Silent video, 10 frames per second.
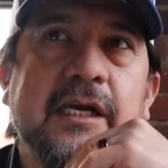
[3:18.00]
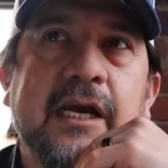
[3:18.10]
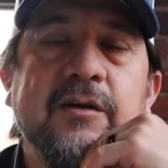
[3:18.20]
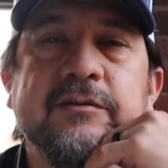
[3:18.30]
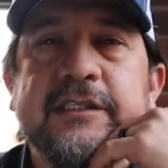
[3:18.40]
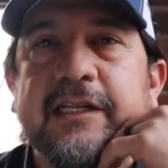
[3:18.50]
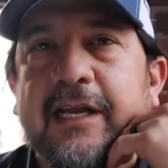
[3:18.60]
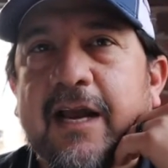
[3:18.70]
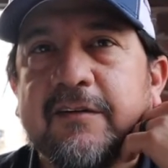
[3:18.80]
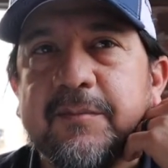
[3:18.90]
I don't say they
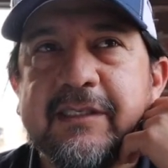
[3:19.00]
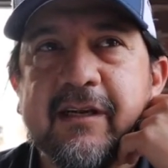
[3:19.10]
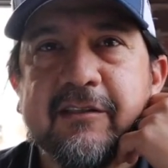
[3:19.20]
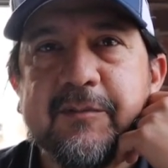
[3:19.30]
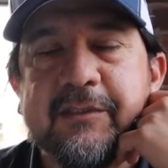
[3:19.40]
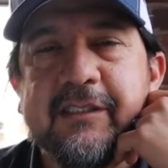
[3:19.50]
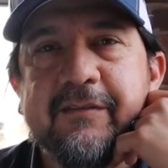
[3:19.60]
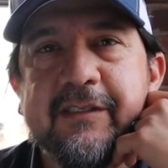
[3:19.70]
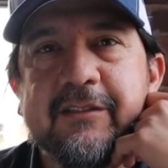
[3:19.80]
have to be dental specific.